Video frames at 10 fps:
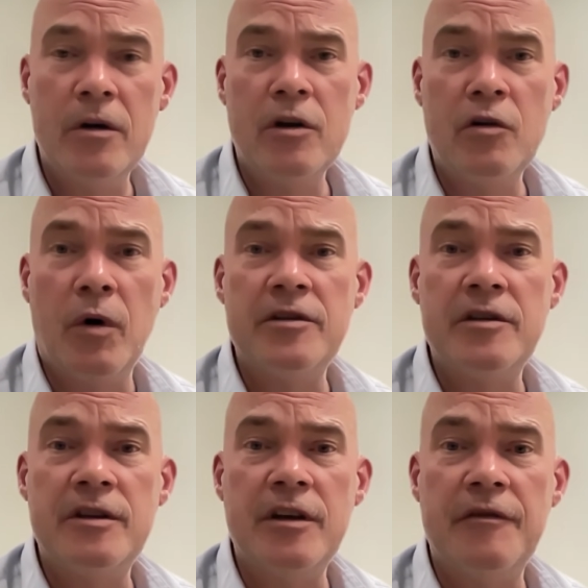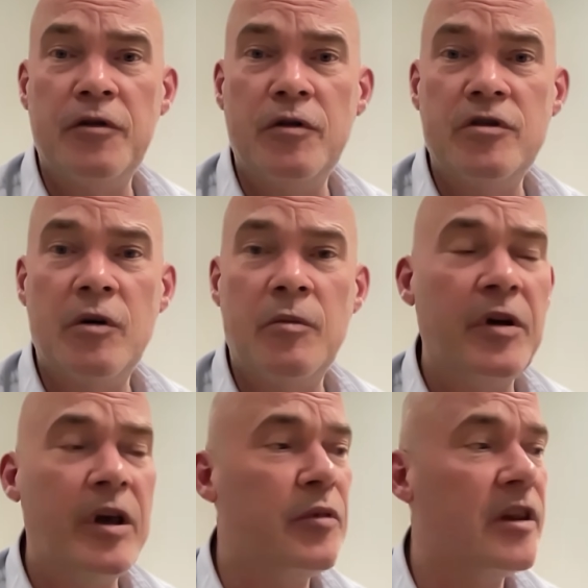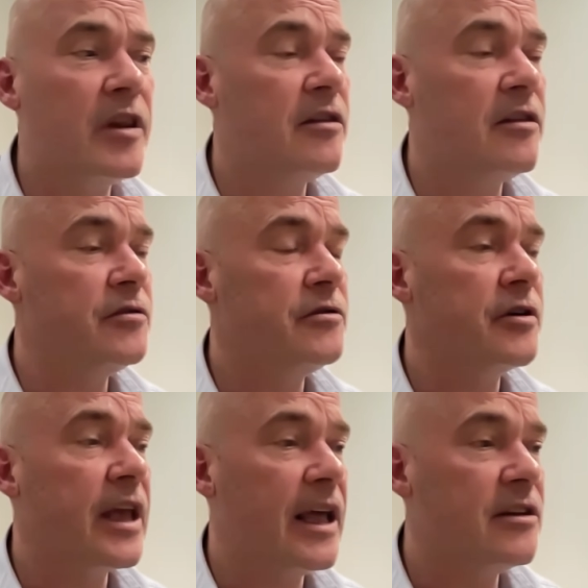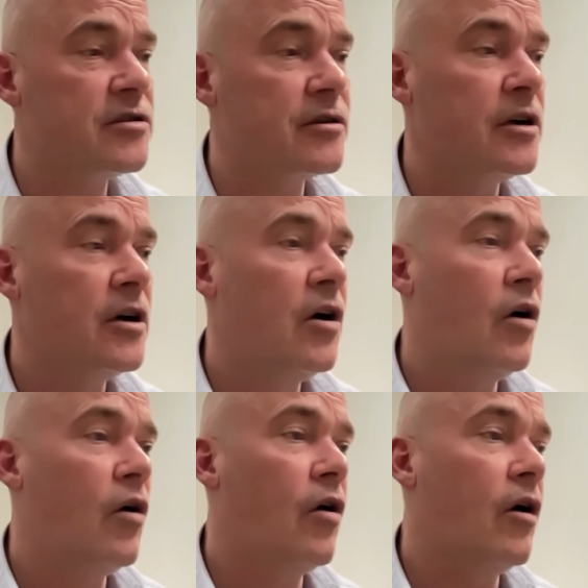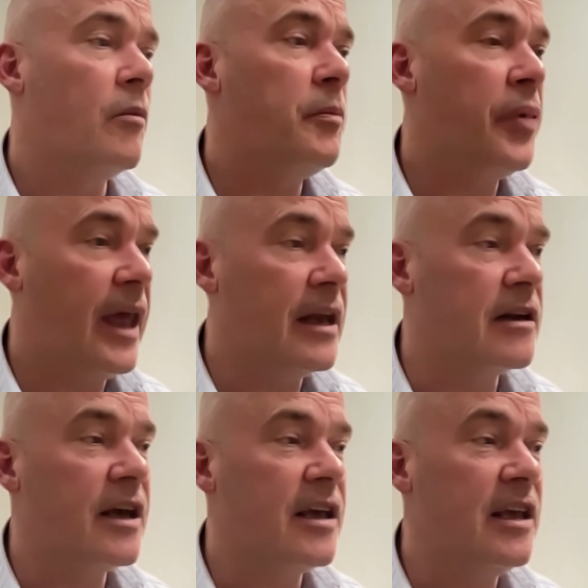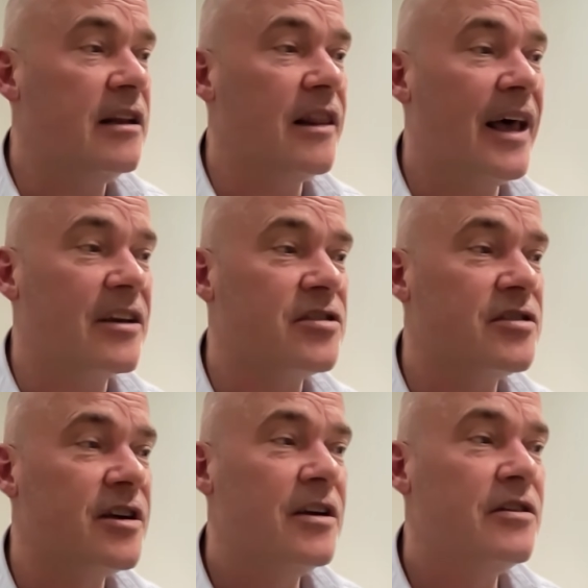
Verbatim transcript: quantity of food. So people that, due to cancer or pain, eat less.